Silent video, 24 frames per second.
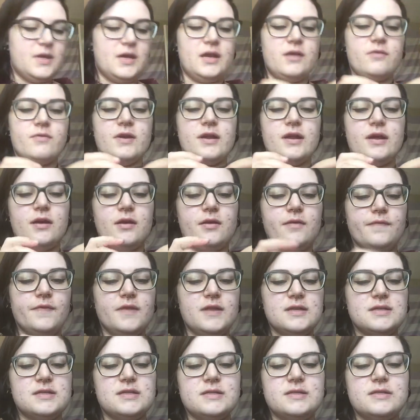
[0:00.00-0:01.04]
getting rid of
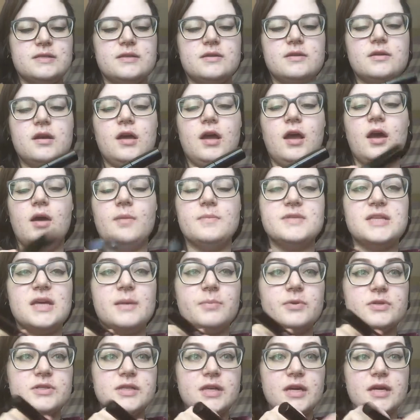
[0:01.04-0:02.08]
this
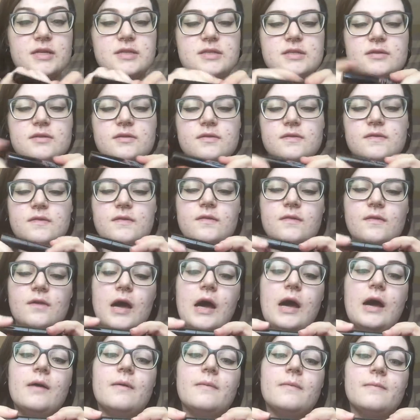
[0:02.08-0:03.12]
sample size
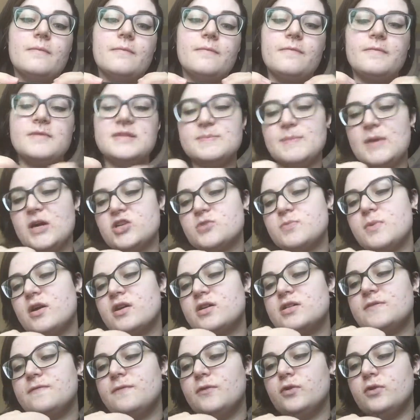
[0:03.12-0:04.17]

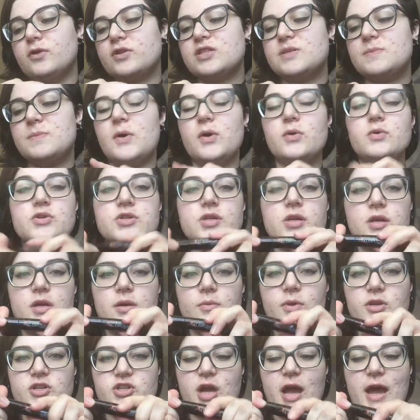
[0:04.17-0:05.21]
Smashbox Full Exposure,
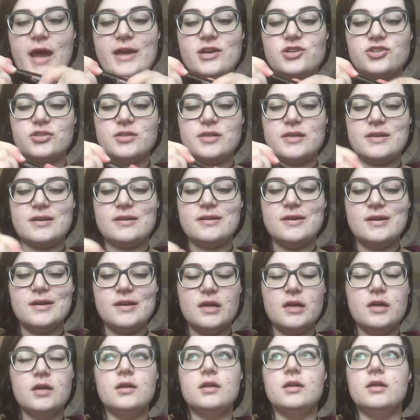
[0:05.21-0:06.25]
which I actually
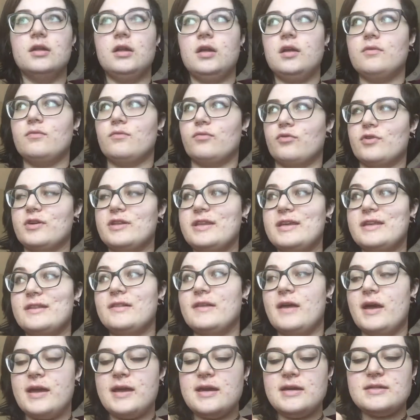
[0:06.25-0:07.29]
really
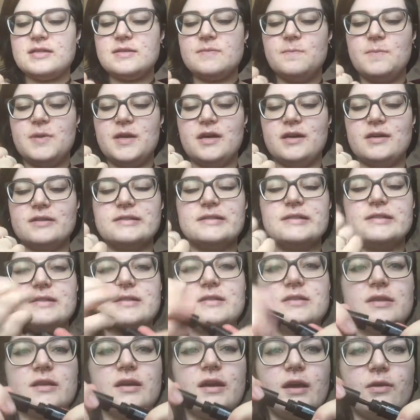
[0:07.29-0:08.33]
liked
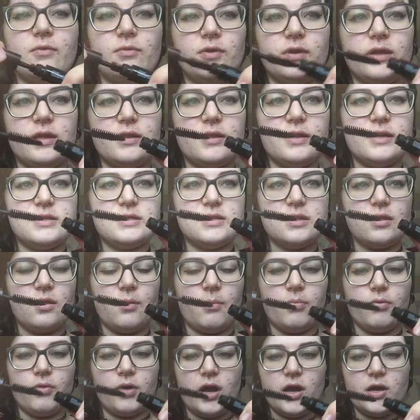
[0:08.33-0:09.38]
because I really liked the
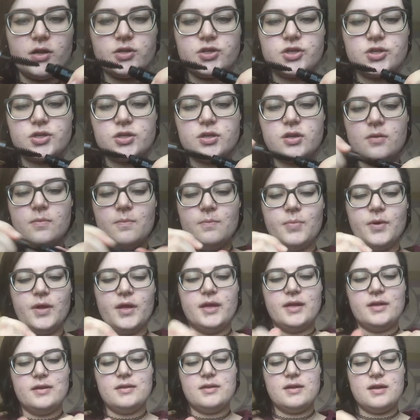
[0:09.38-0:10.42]
brush,
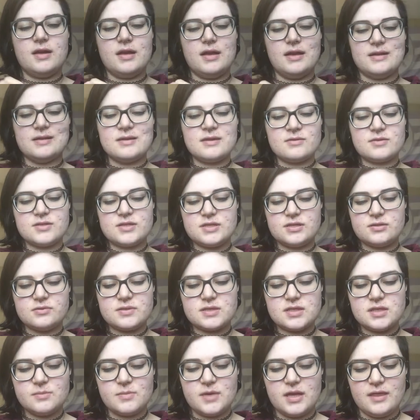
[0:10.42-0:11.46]
and there's still
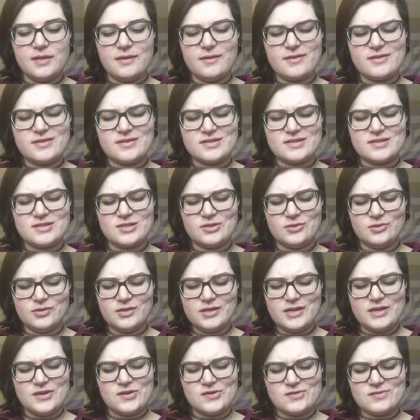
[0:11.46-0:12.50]
some in there and it's still
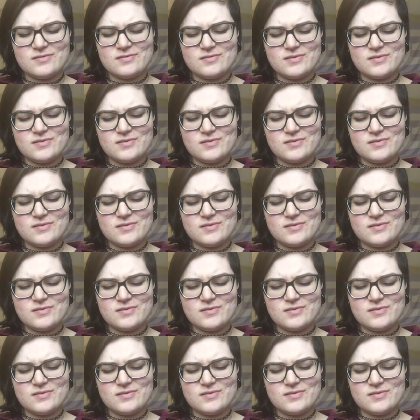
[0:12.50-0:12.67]
like